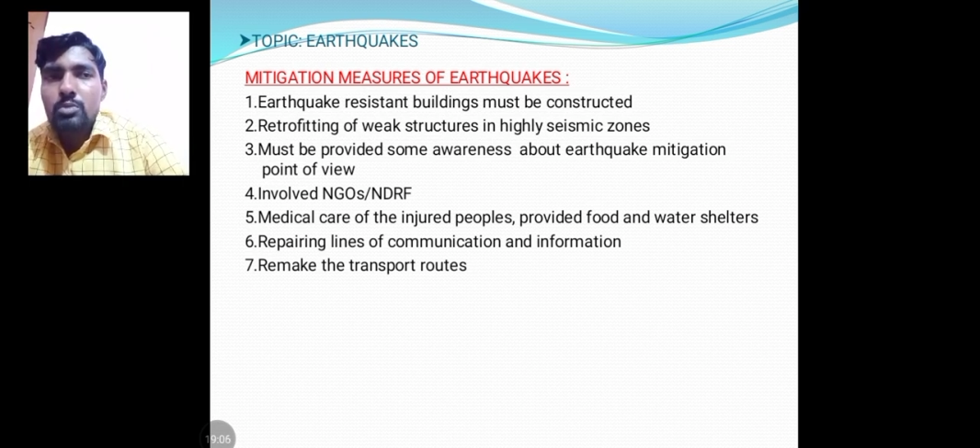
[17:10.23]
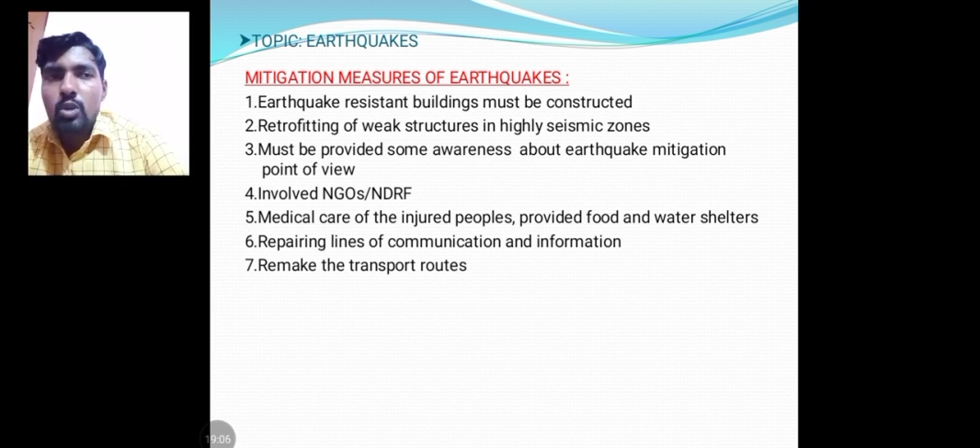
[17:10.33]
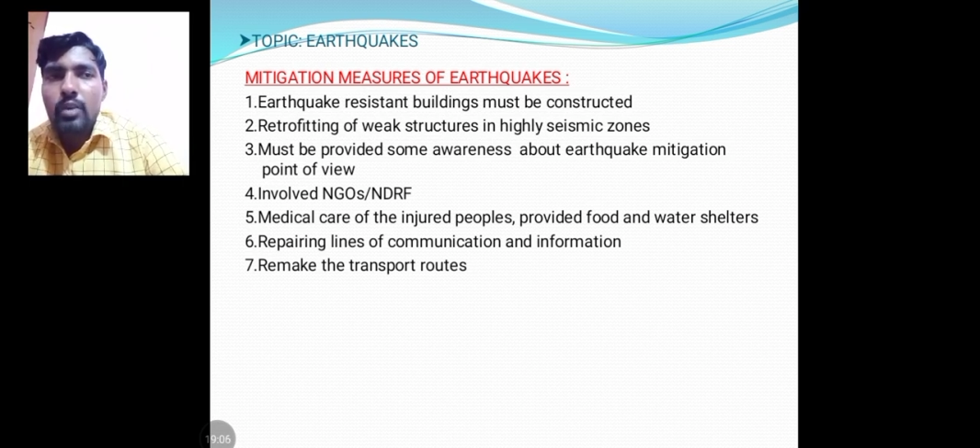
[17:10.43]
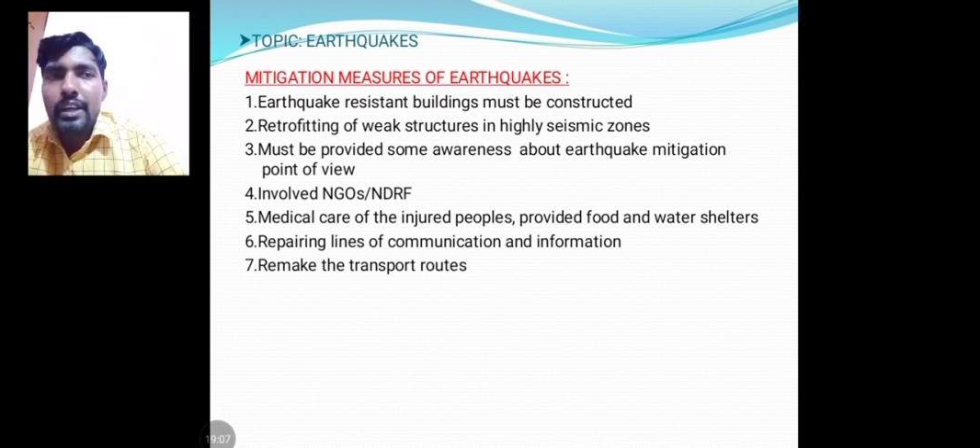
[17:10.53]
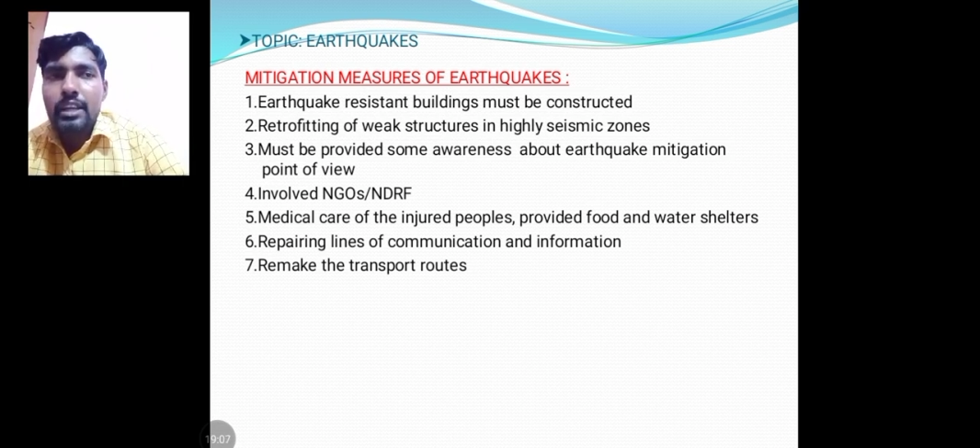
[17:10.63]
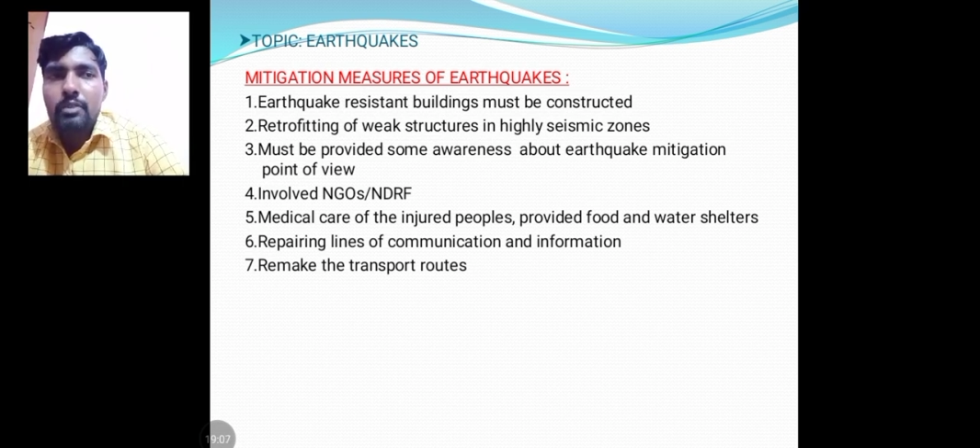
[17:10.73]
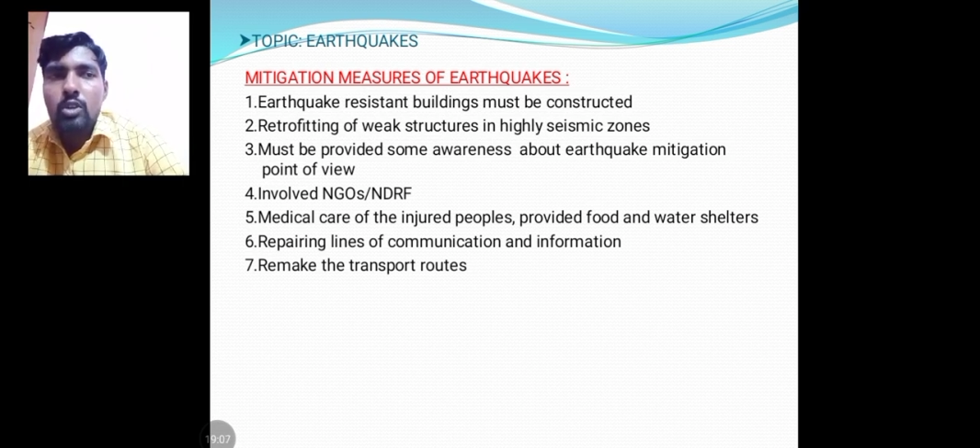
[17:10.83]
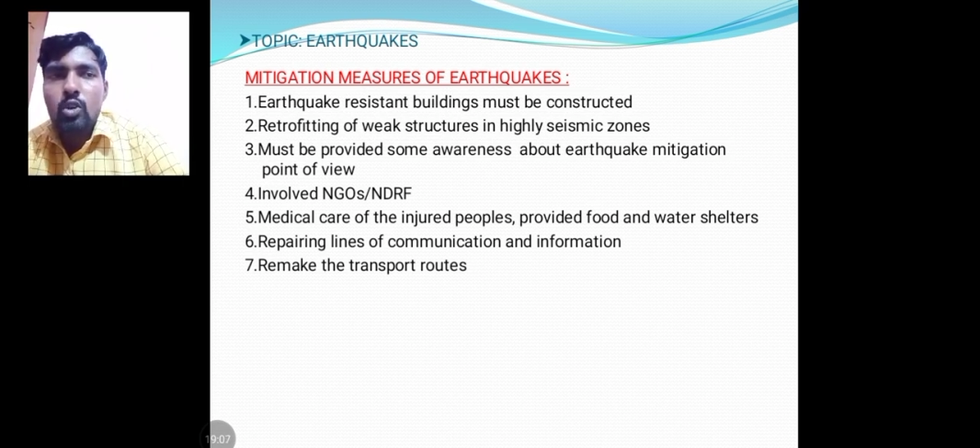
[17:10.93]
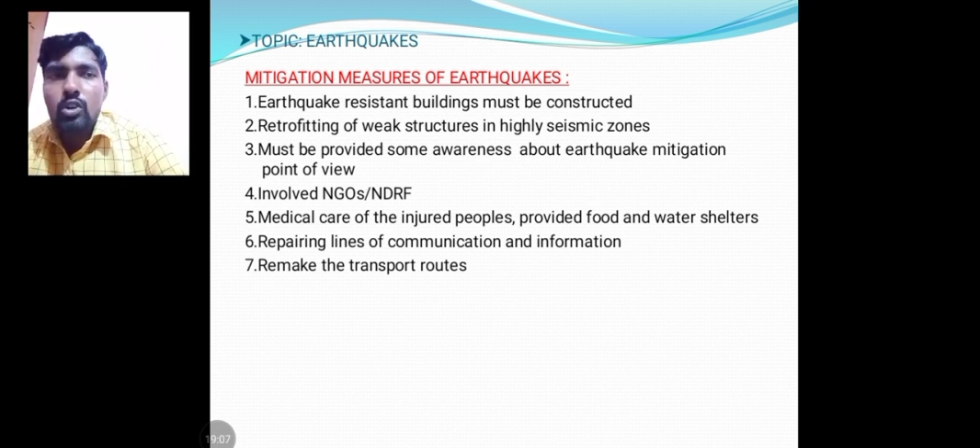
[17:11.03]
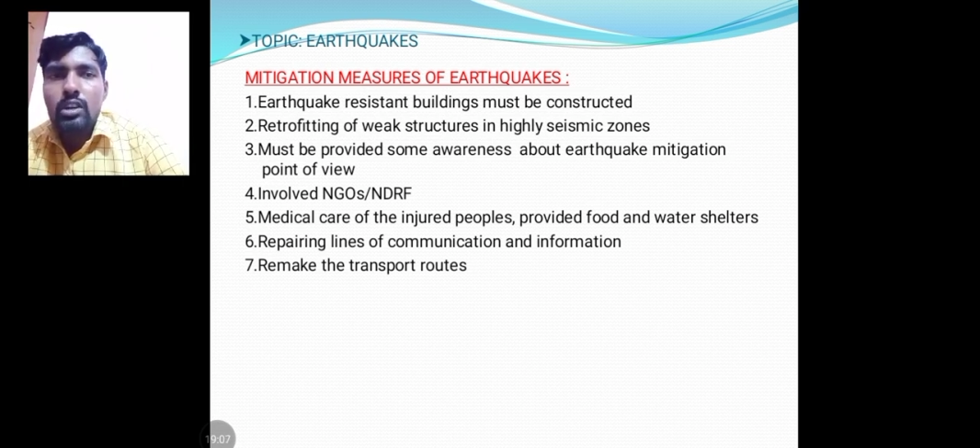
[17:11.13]
providing of the
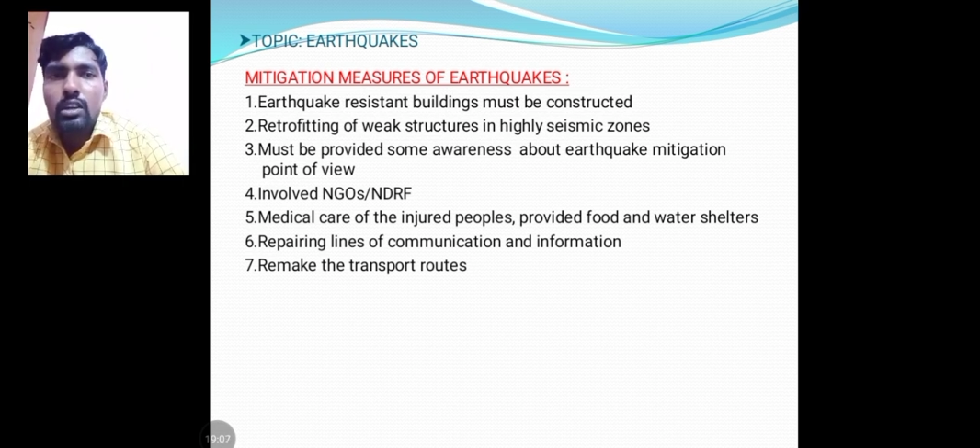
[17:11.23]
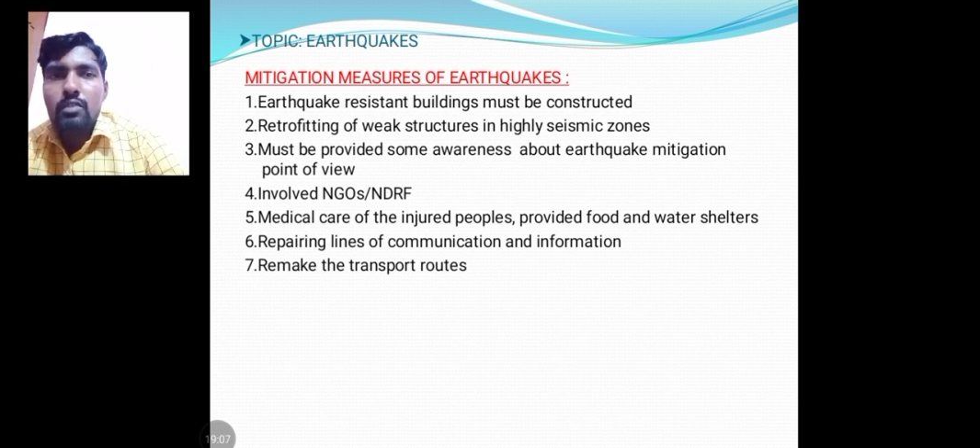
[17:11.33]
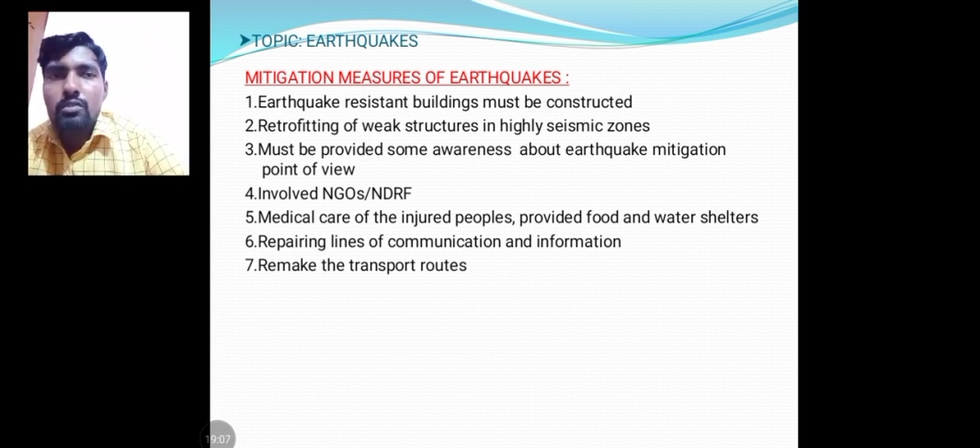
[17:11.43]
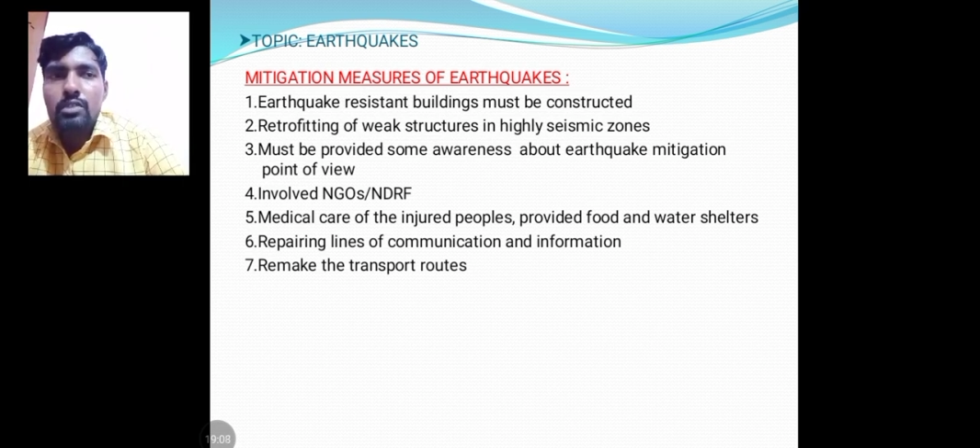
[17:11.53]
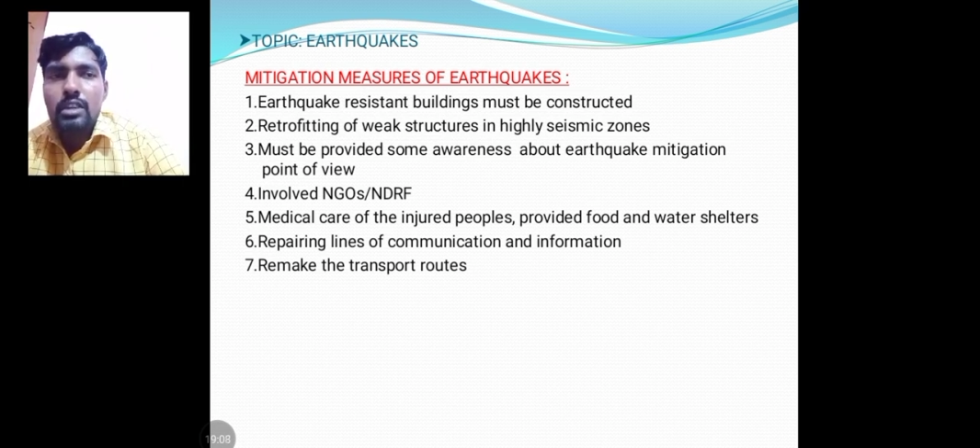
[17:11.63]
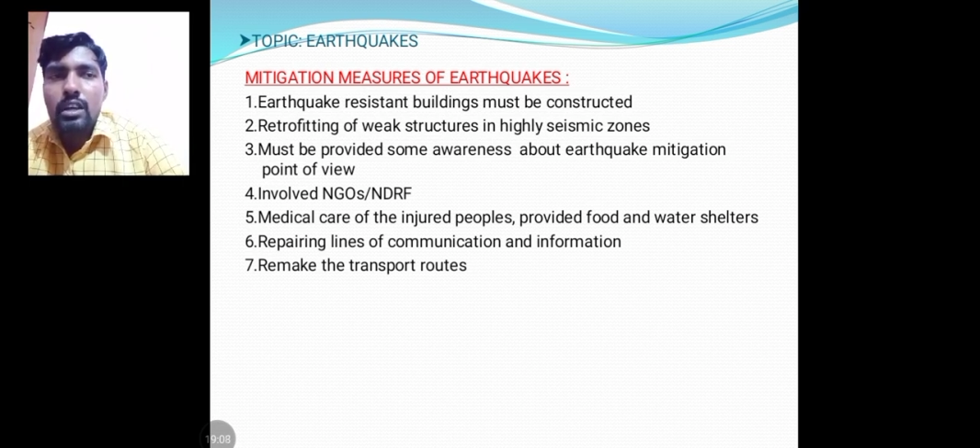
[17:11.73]
local food